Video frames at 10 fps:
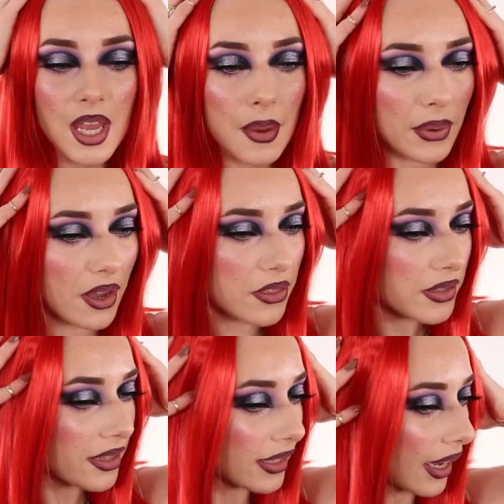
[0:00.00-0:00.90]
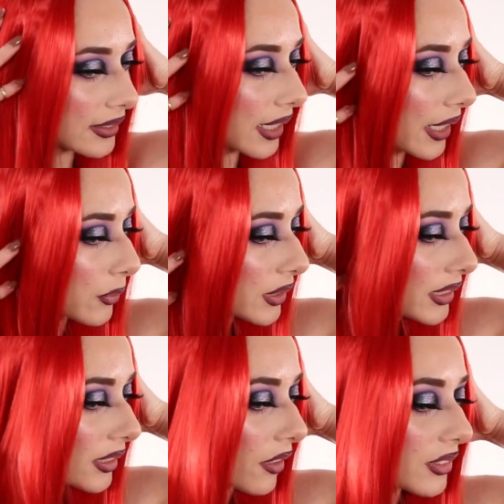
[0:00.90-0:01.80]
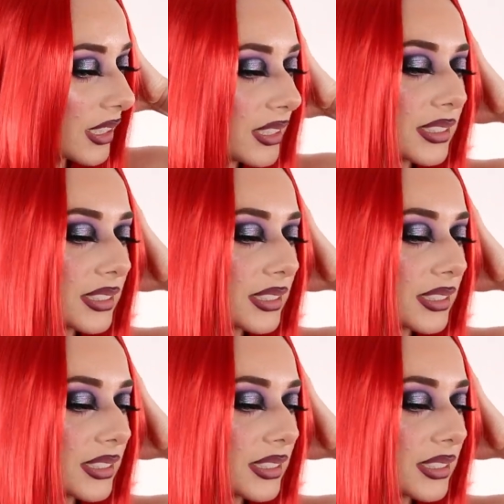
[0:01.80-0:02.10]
But other than that, I really love these.